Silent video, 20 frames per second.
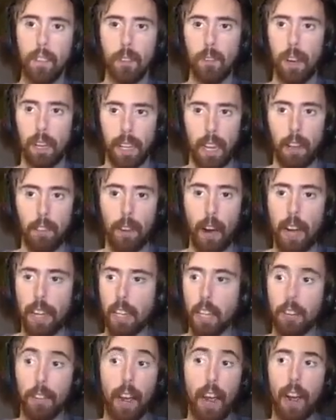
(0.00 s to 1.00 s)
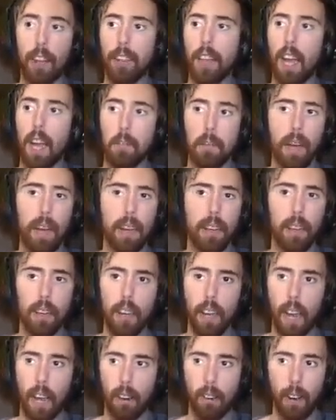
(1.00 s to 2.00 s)
Like, if I could have had that, man,
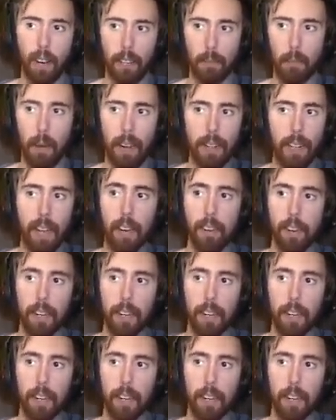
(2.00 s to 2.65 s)
and, like, make that,